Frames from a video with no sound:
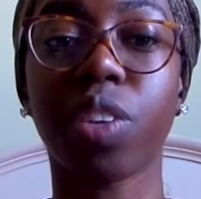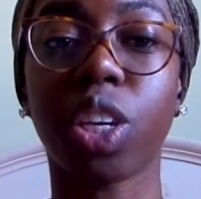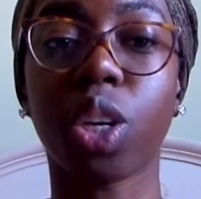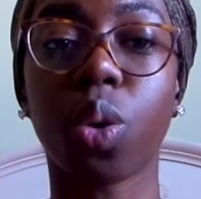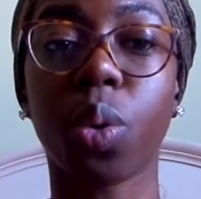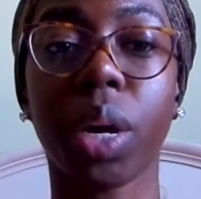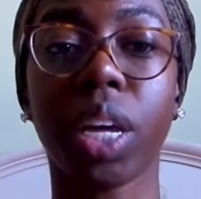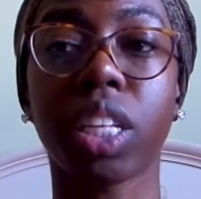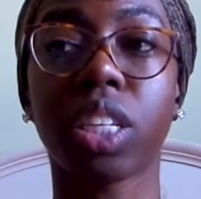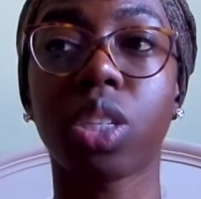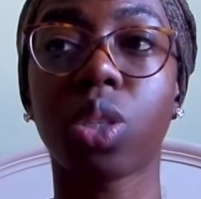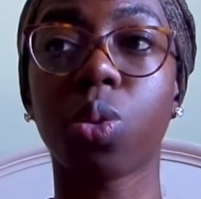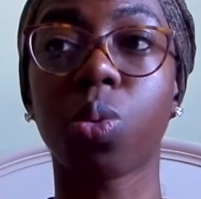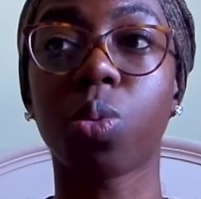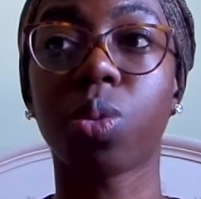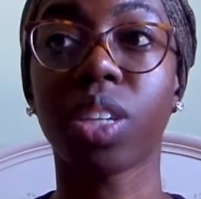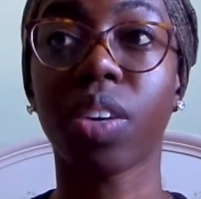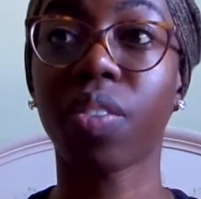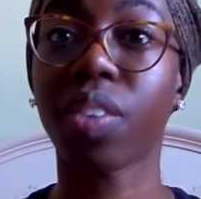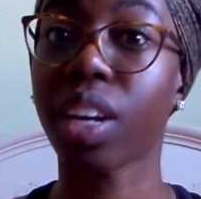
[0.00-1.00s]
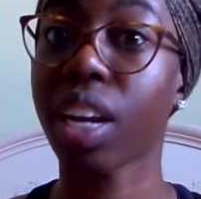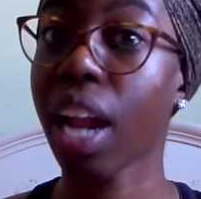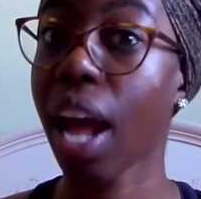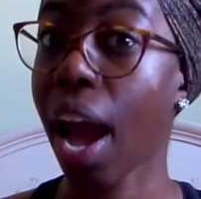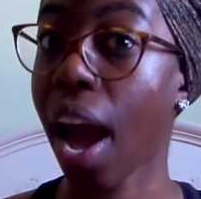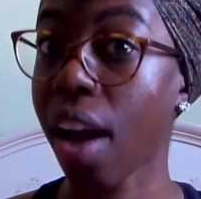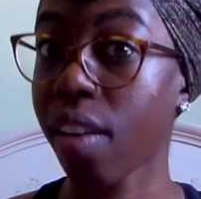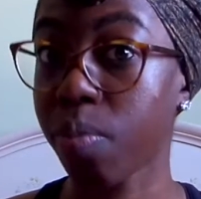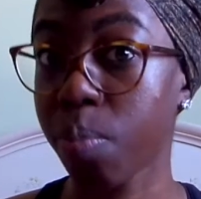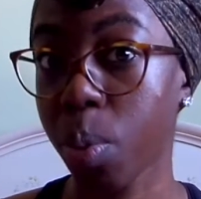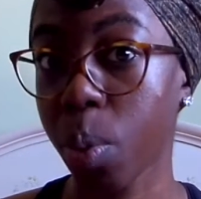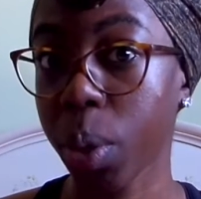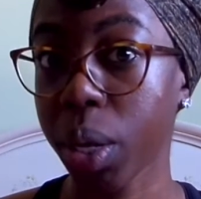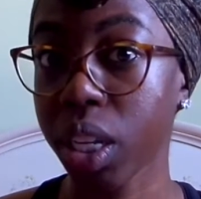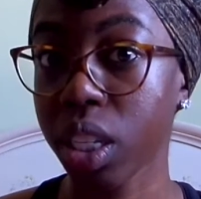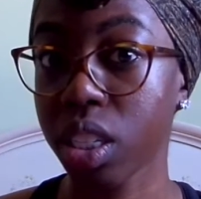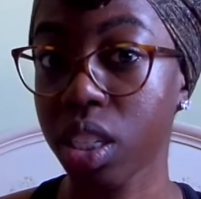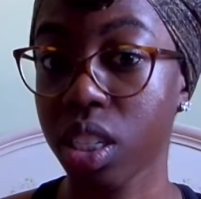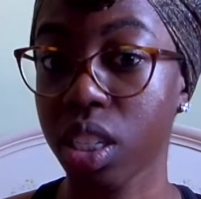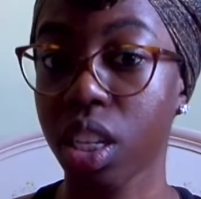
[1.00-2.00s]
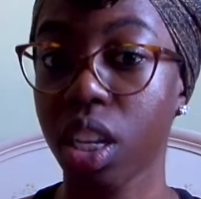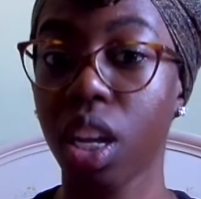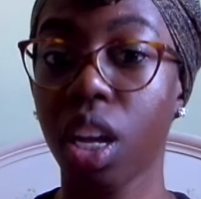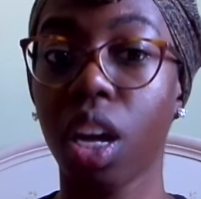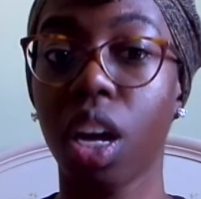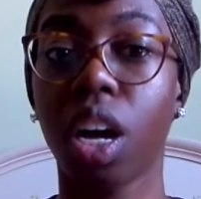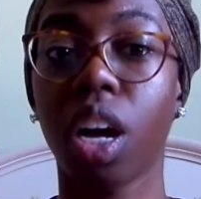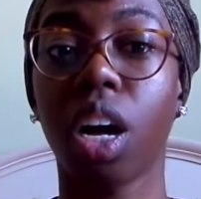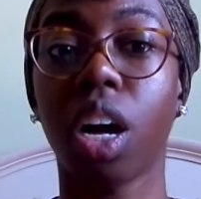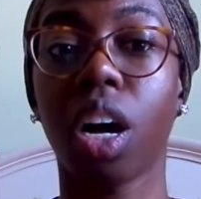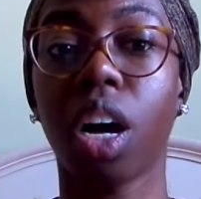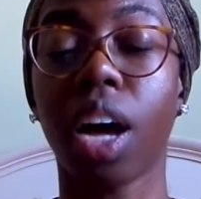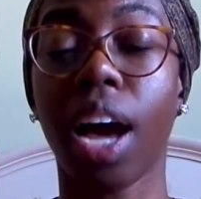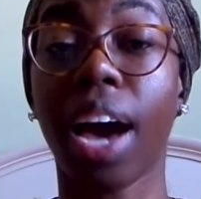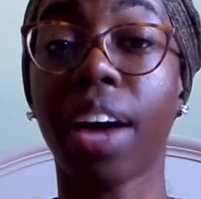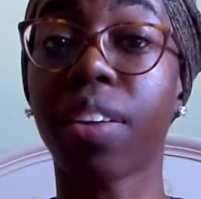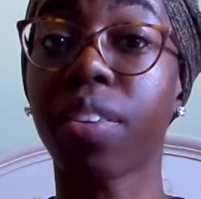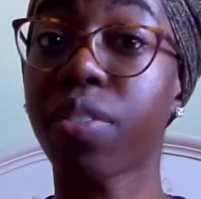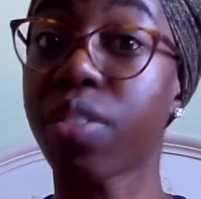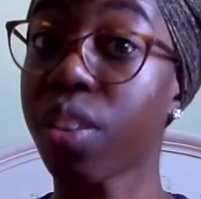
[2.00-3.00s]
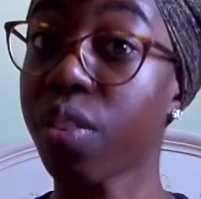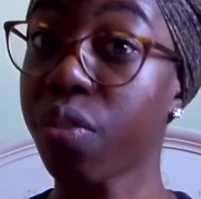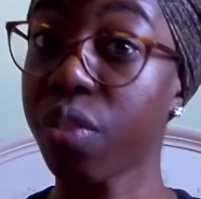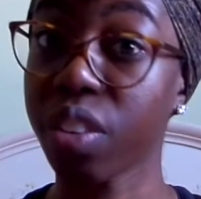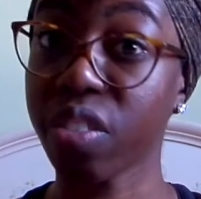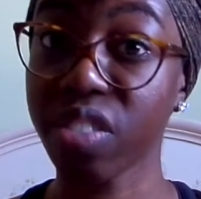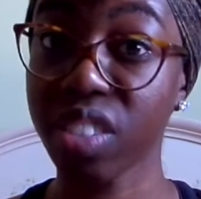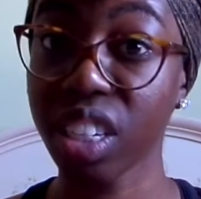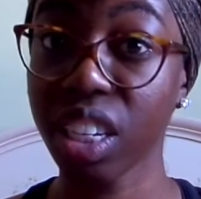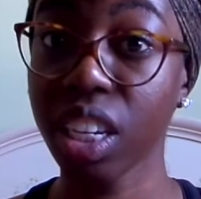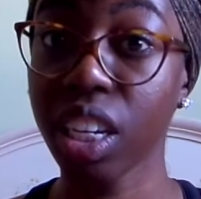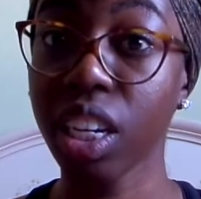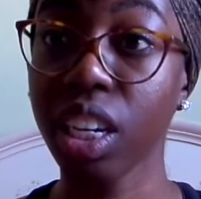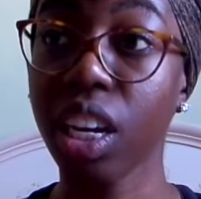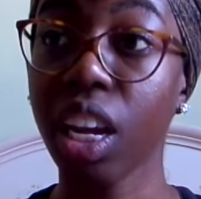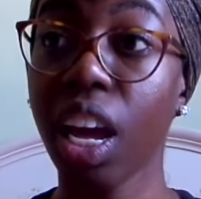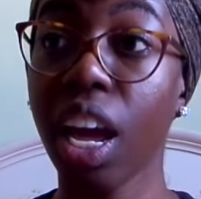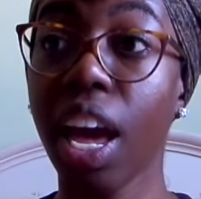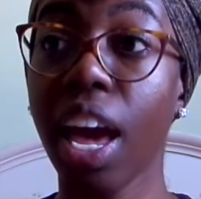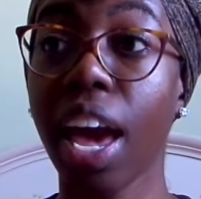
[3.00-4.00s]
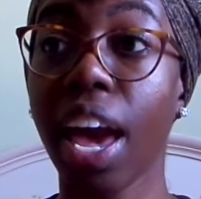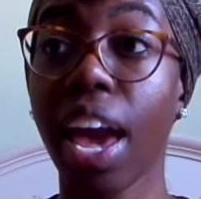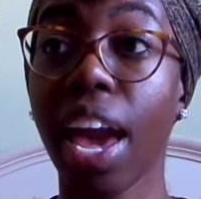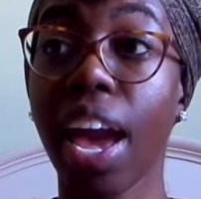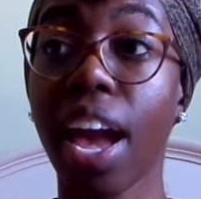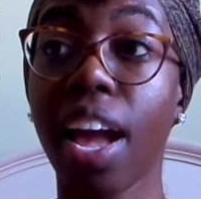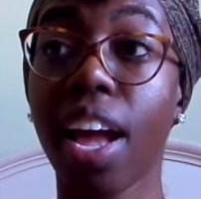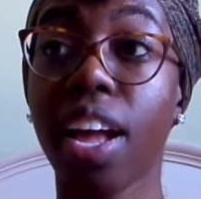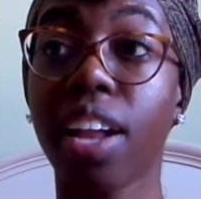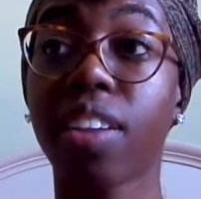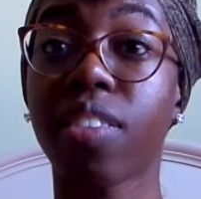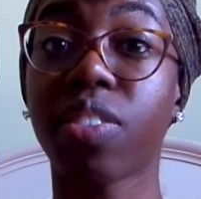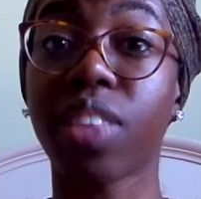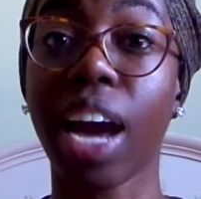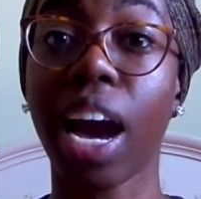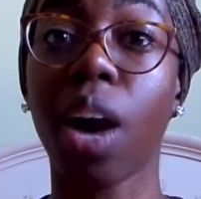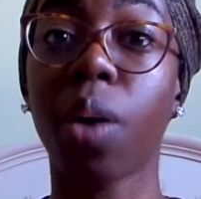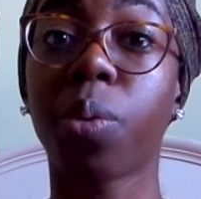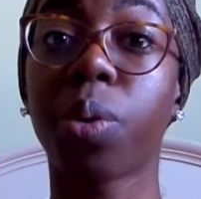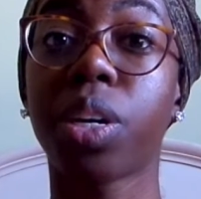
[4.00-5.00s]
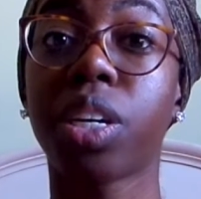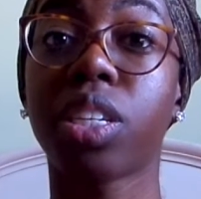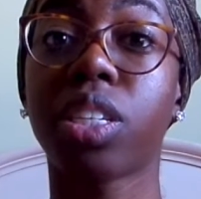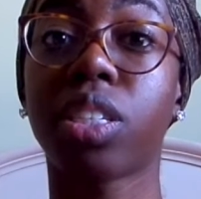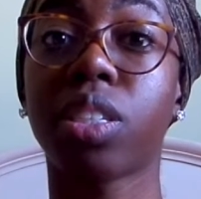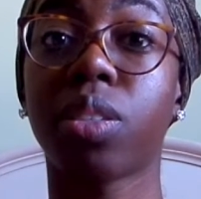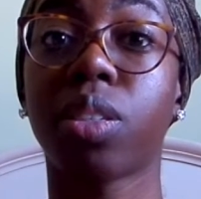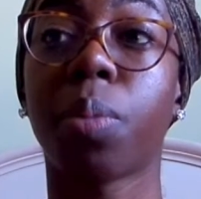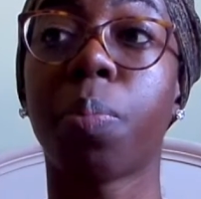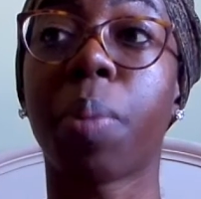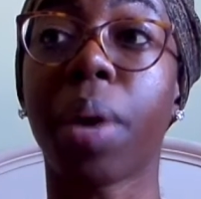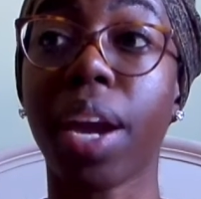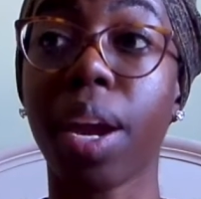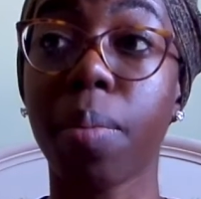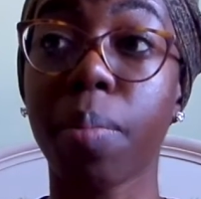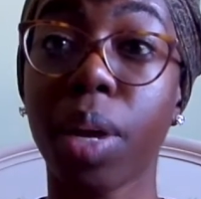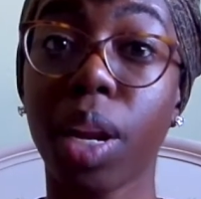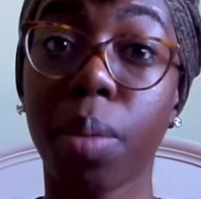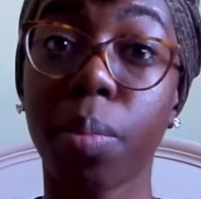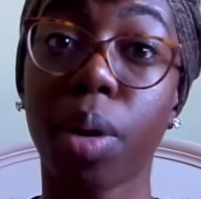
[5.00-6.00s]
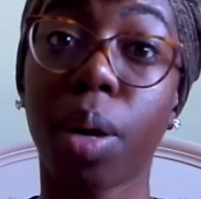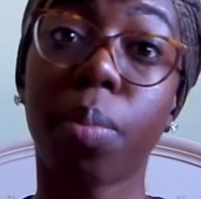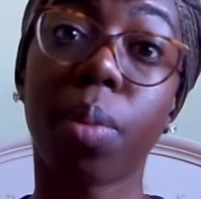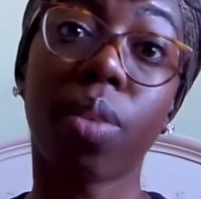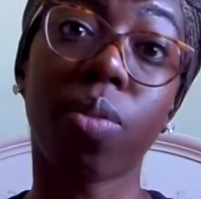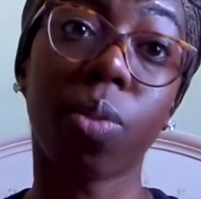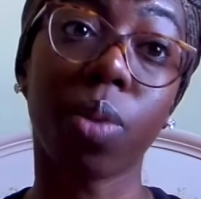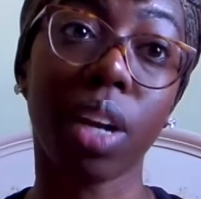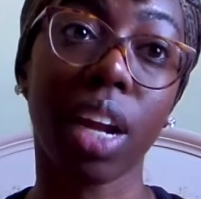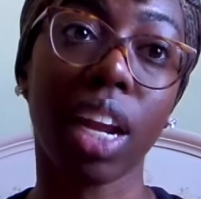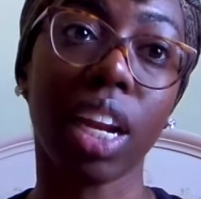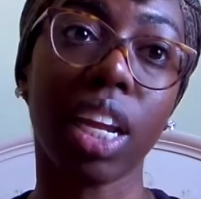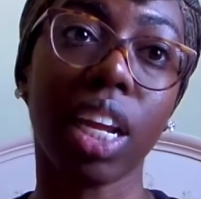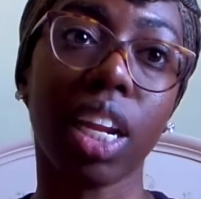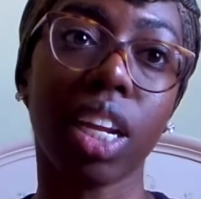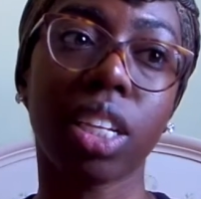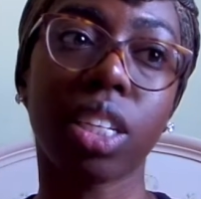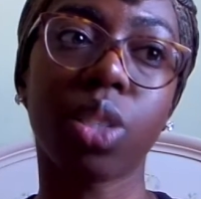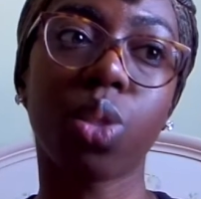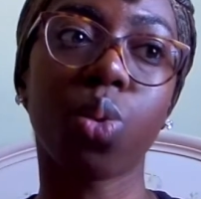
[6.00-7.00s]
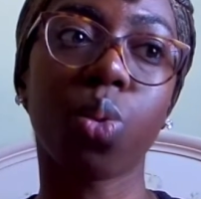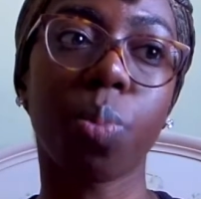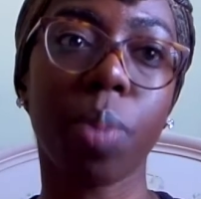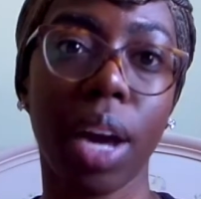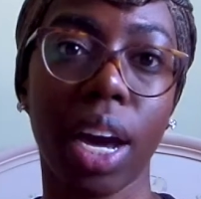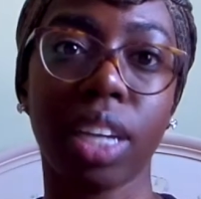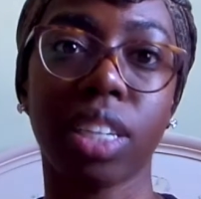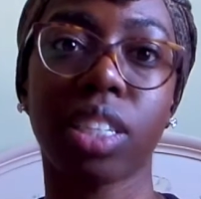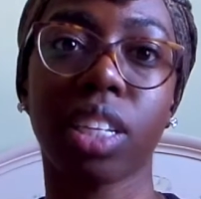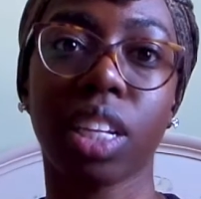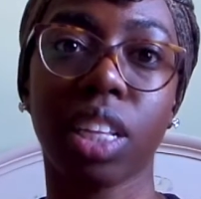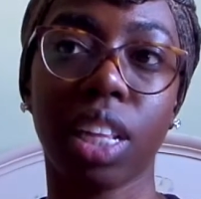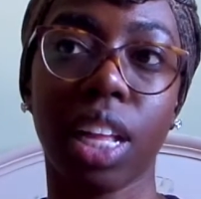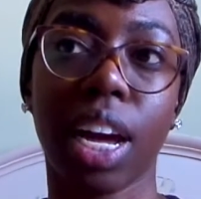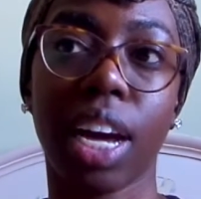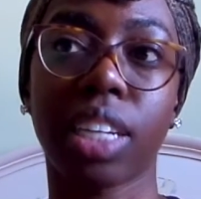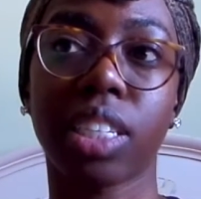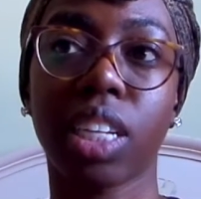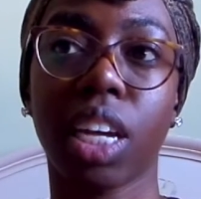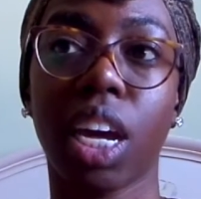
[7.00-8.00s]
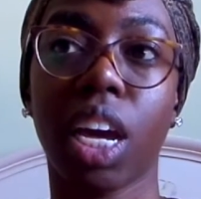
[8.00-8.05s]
equates to 7.5 points out of the 15, and that was the bare minimum of what I needed to pass the class.